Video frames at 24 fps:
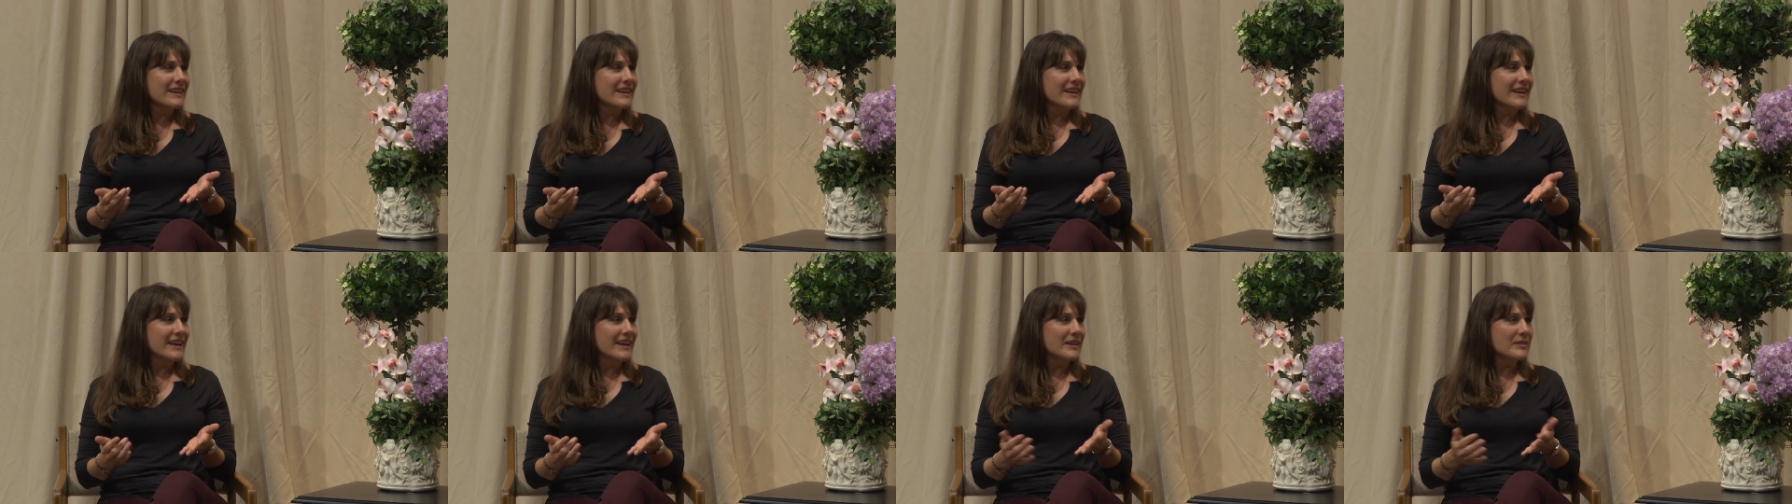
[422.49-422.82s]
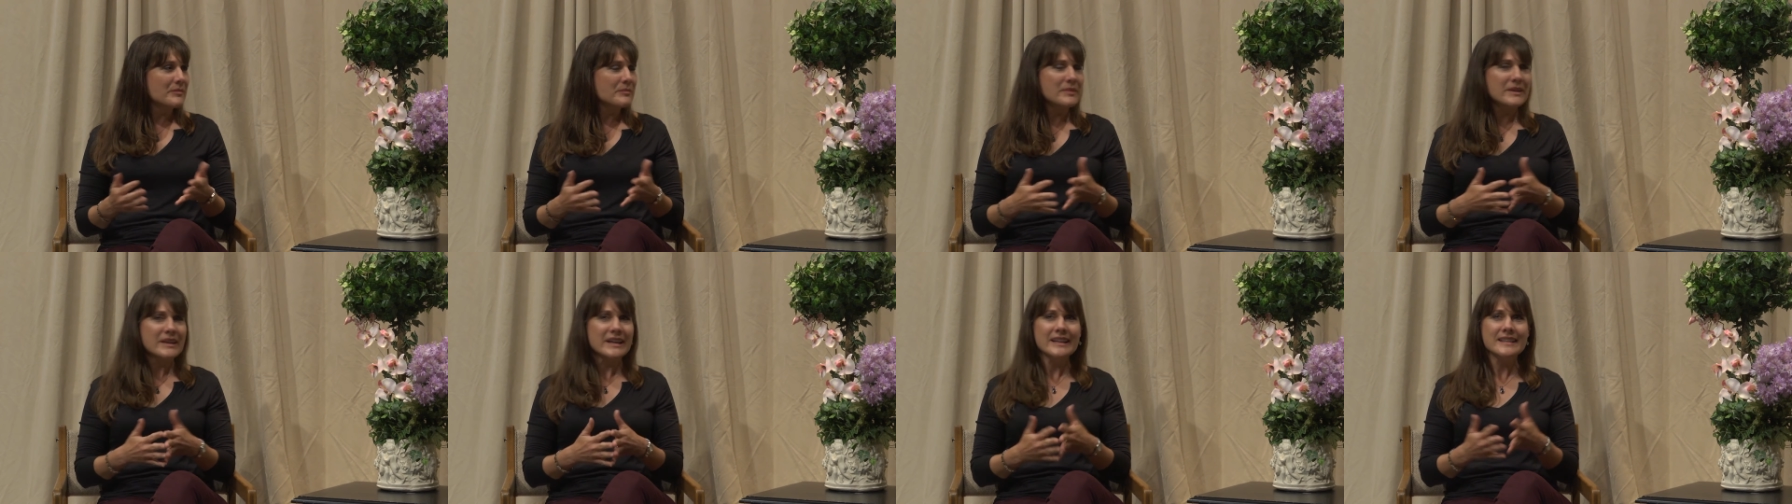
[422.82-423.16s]

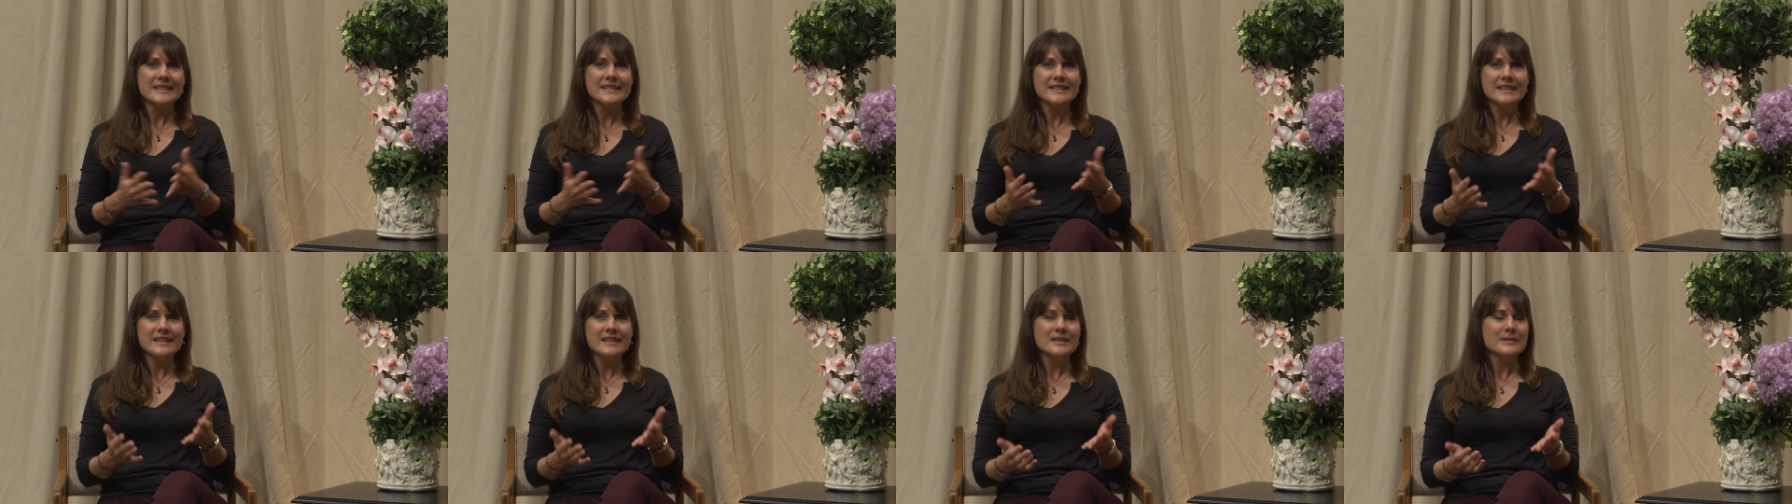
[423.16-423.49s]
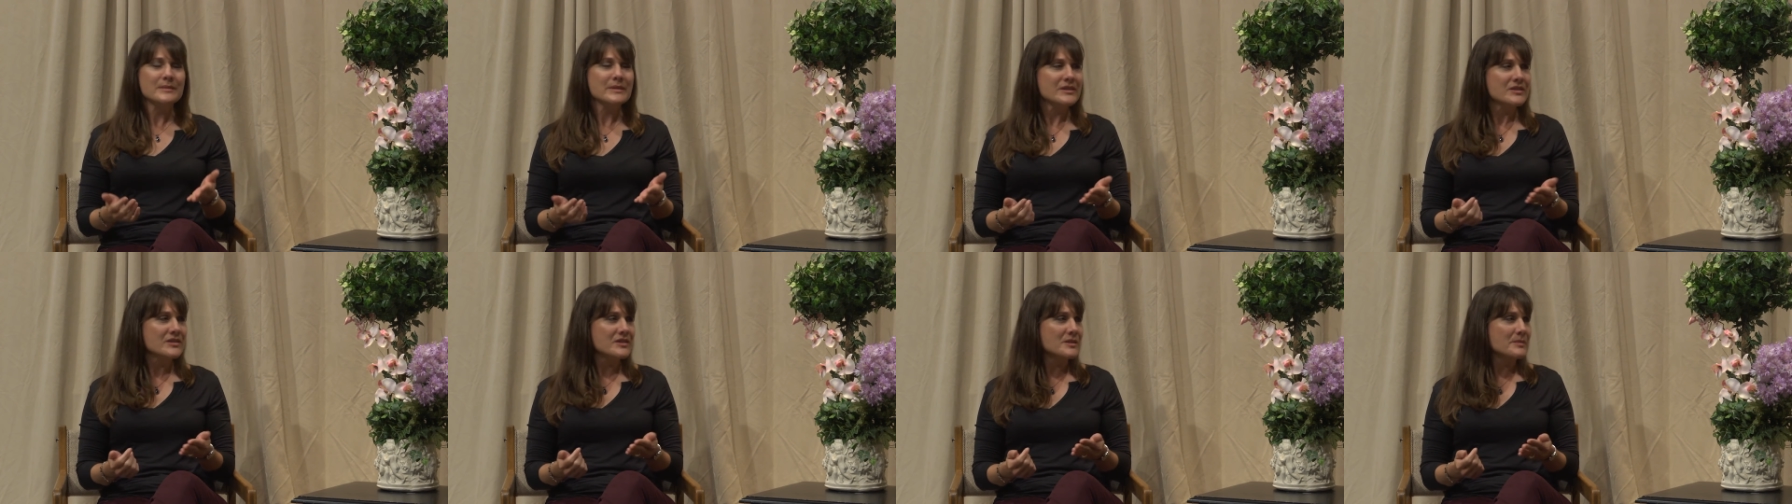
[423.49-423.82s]
and be on set
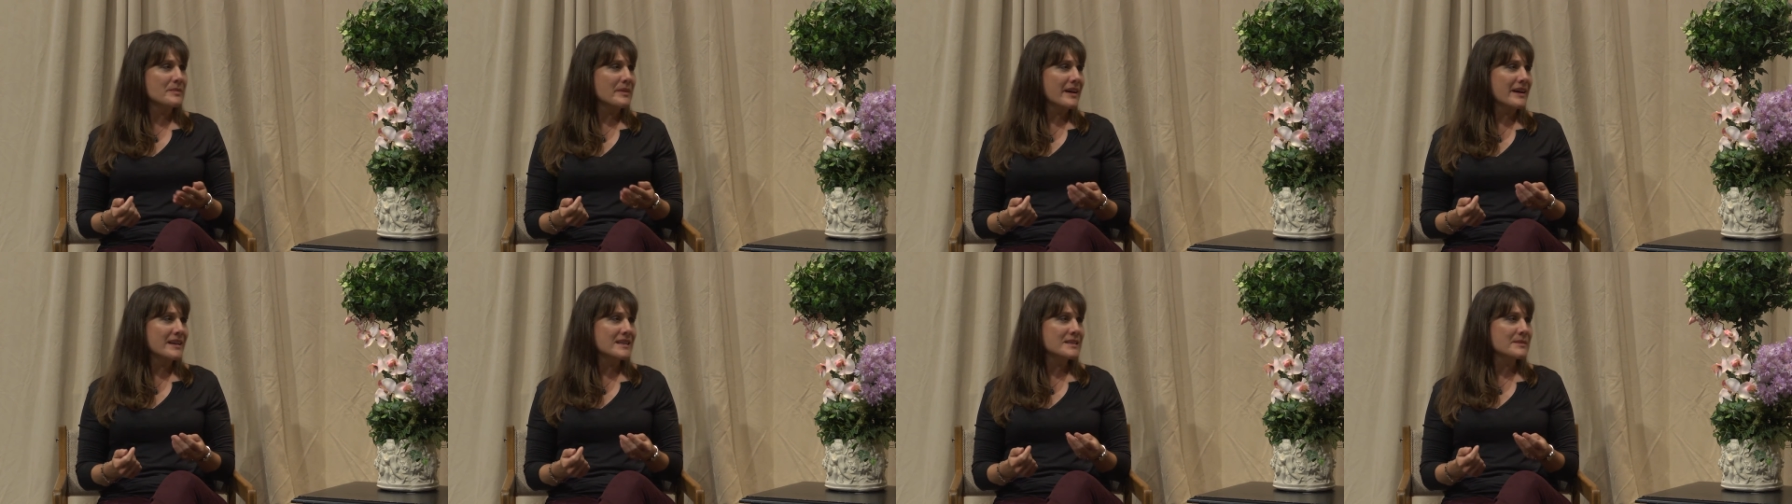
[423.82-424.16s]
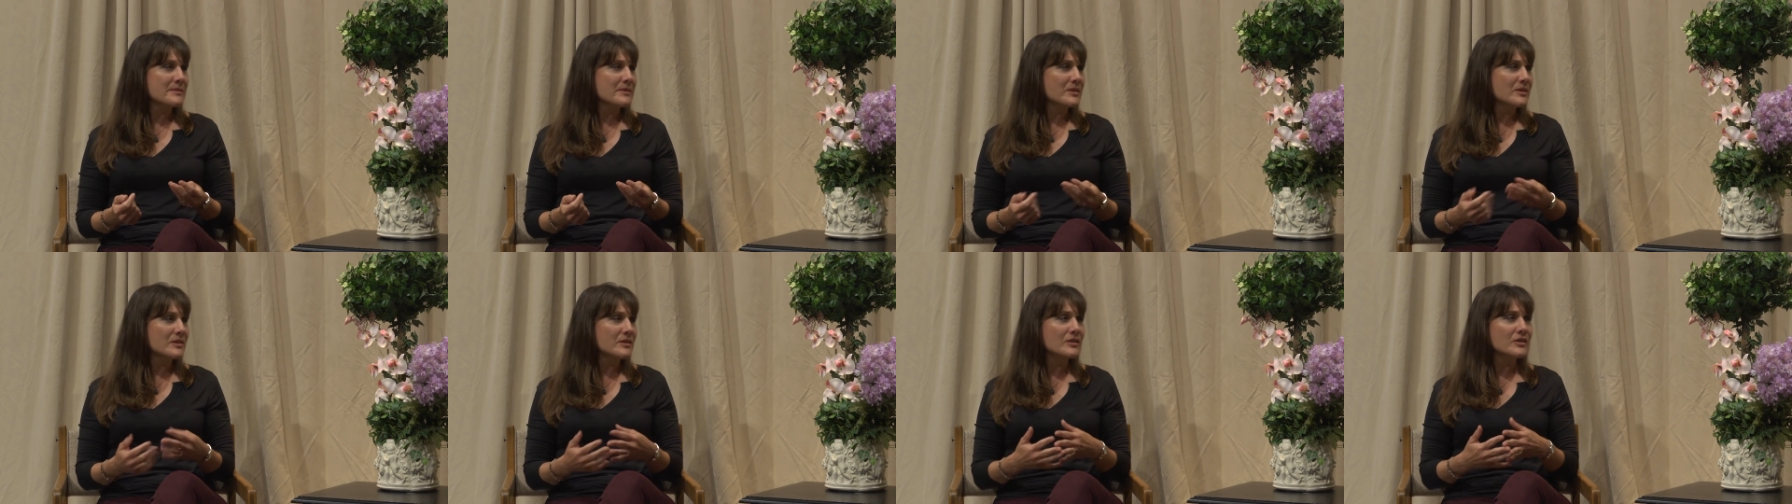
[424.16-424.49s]
as much as
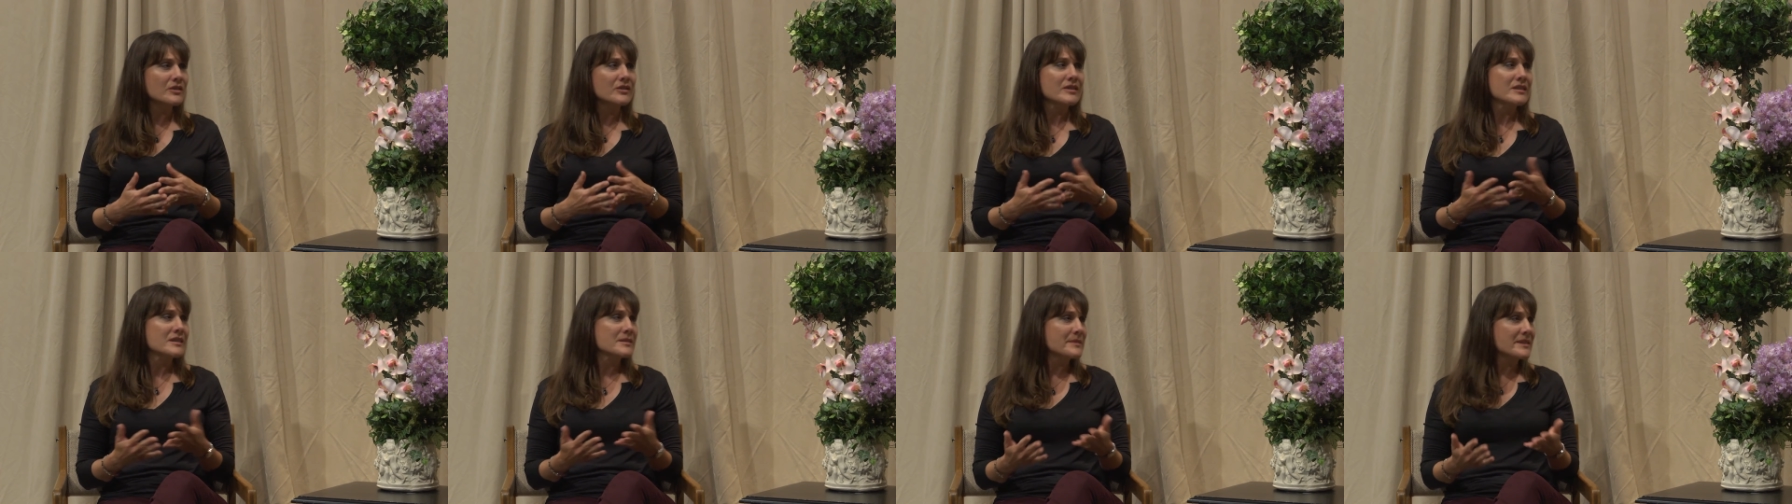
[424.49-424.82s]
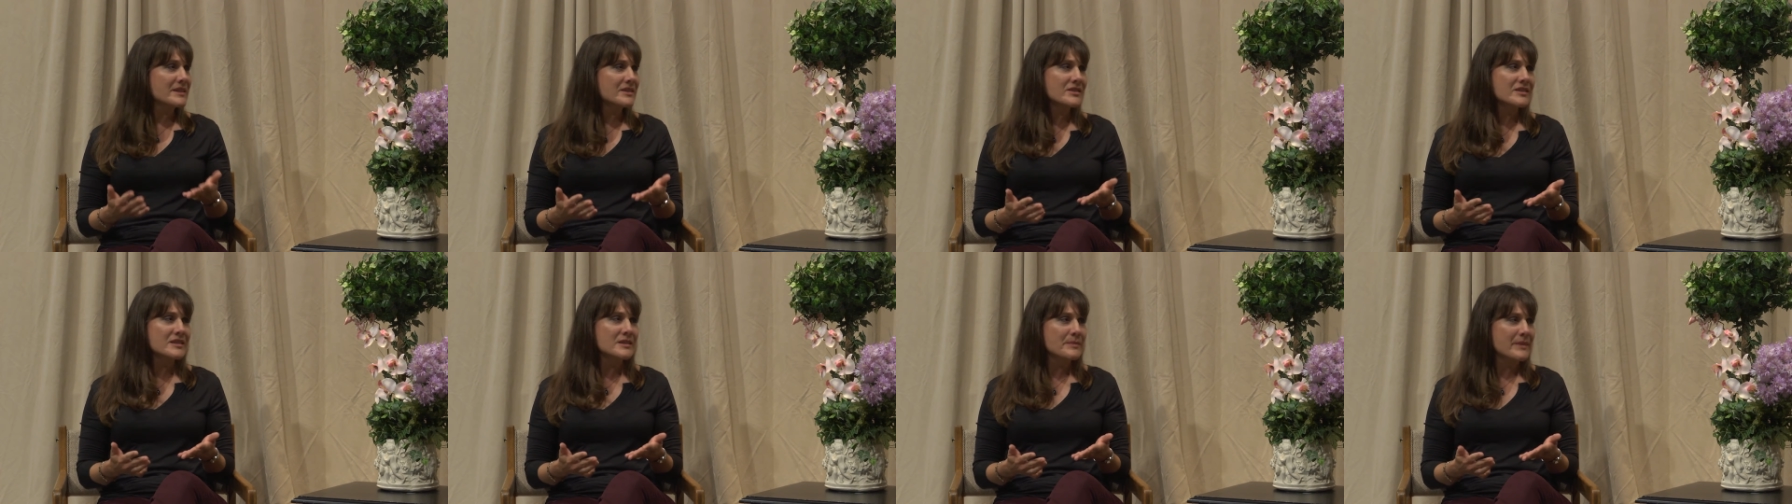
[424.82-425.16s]
possible, learn as
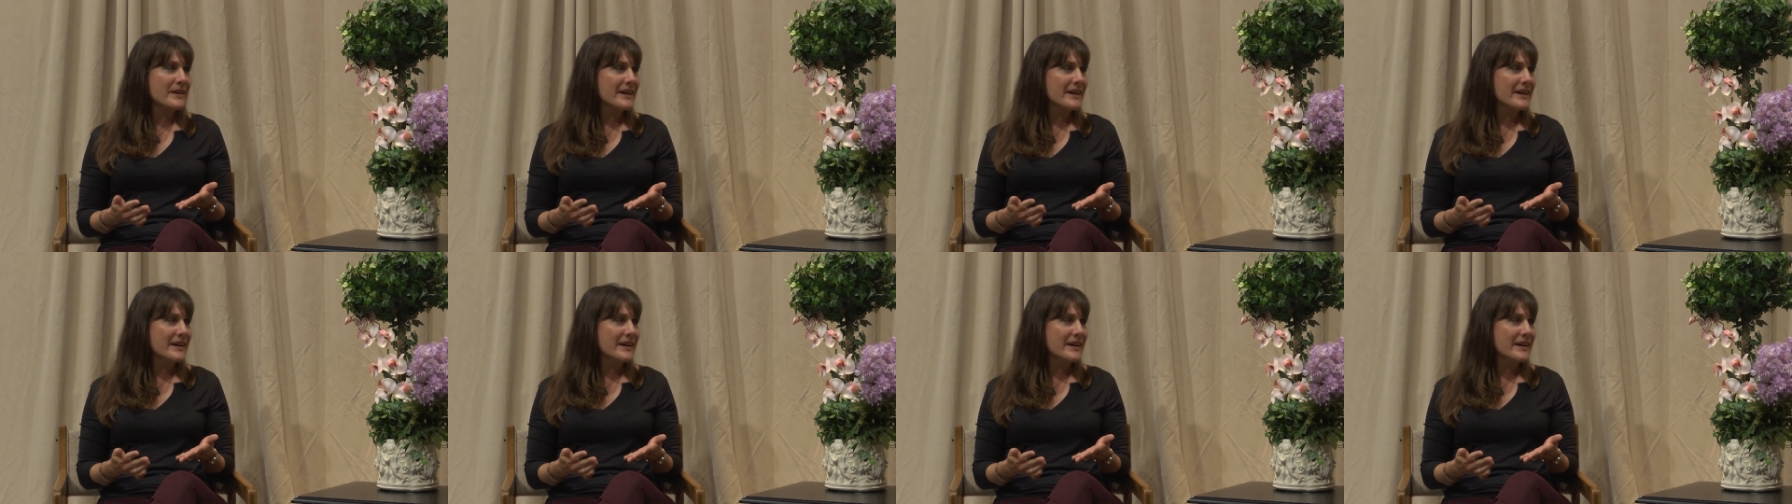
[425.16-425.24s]
much as